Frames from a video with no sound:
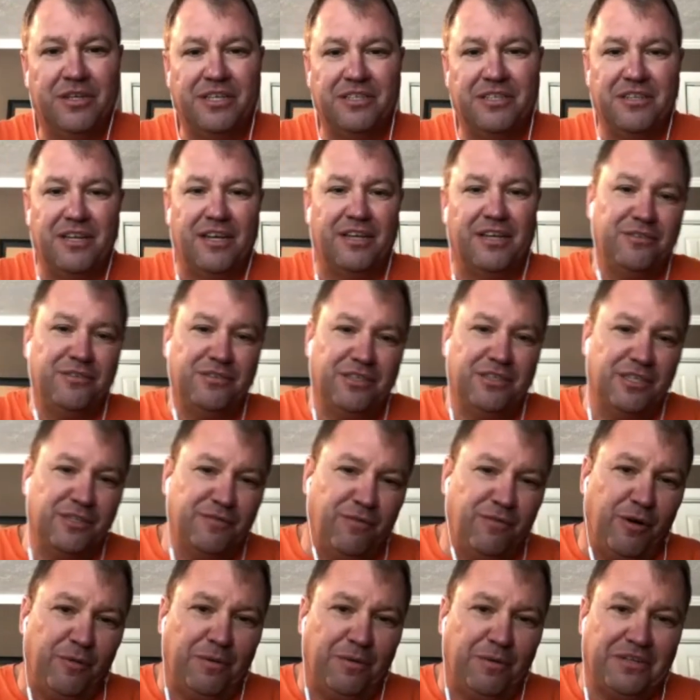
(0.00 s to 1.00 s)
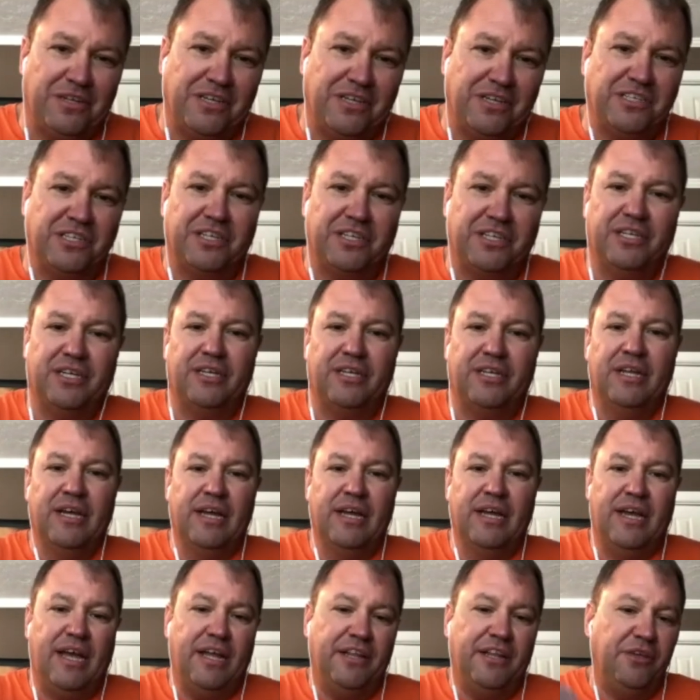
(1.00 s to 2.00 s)
He's not using his fall protection kit,
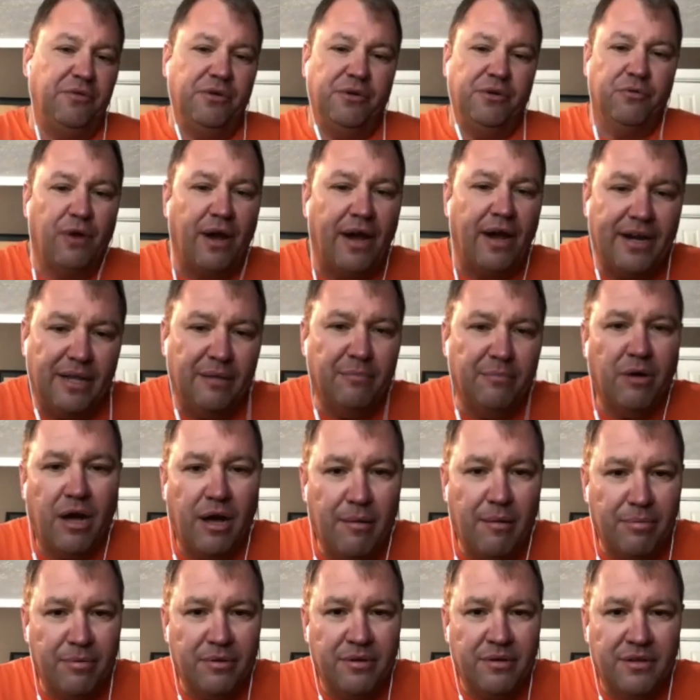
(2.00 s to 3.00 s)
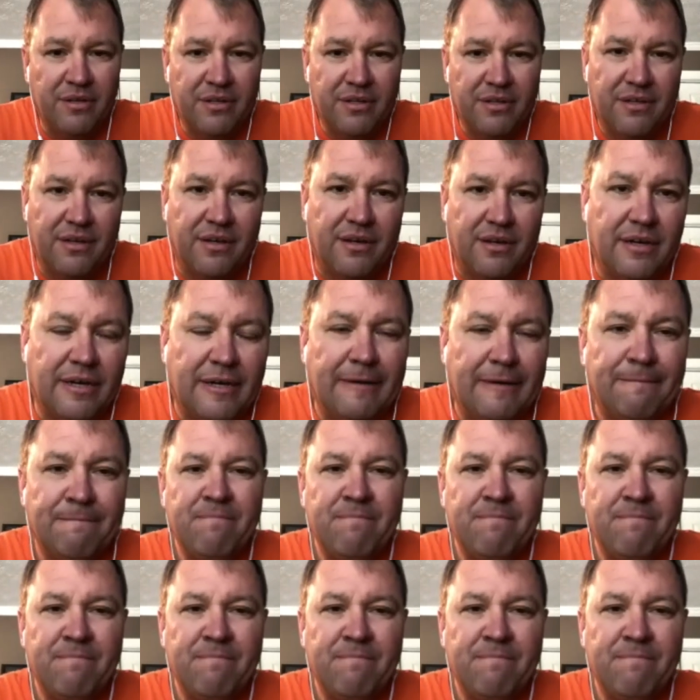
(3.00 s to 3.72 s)
and you would write him up. Yeah. All right.